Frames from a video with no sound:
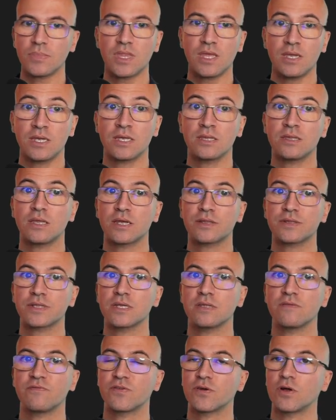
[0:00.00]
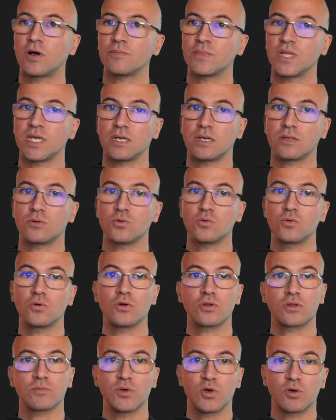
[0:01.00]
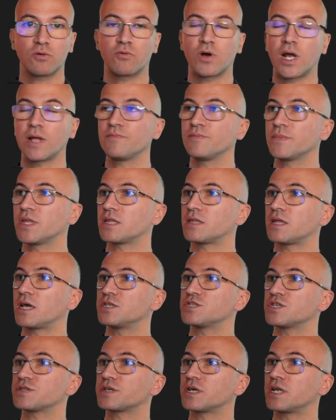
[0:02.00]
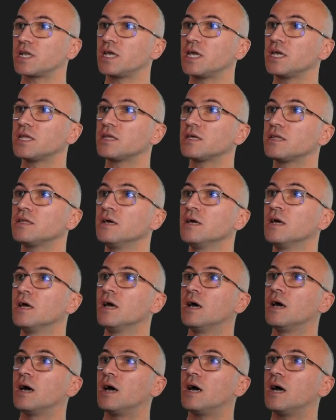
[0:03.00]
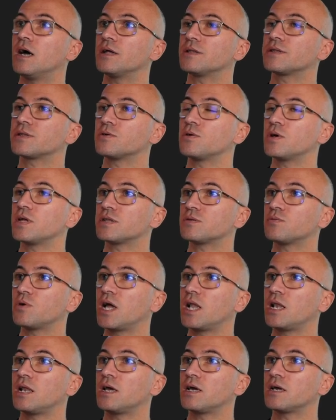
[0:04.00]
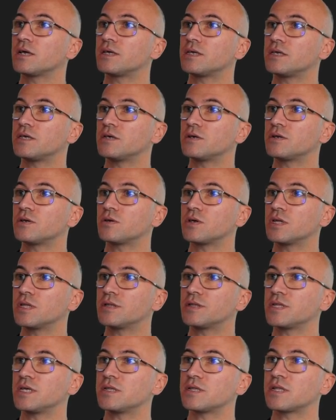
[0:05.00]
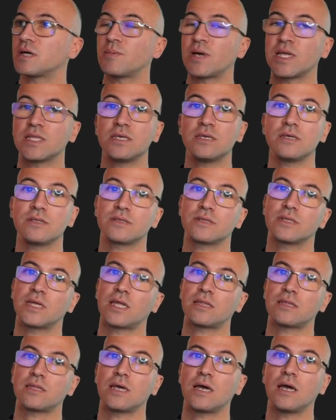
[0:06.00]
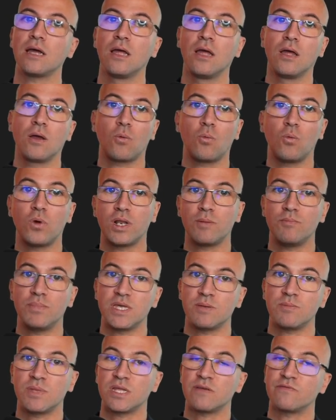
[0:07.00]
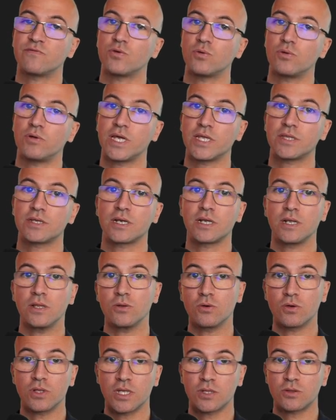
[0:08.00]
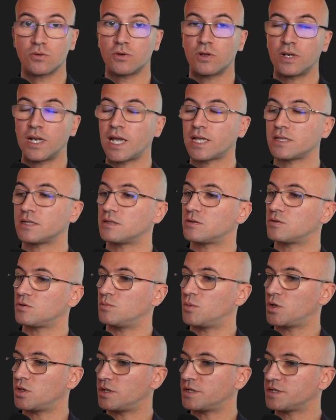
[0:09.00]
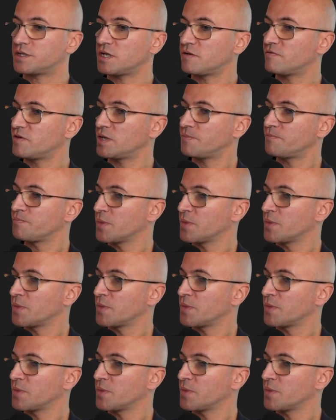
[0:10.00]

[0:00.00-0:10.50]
indexed from the two notebook run that I just created. Uh, so as well uh, here you can see some IDs that uh, will be meaningful later in order to connect it to model serving.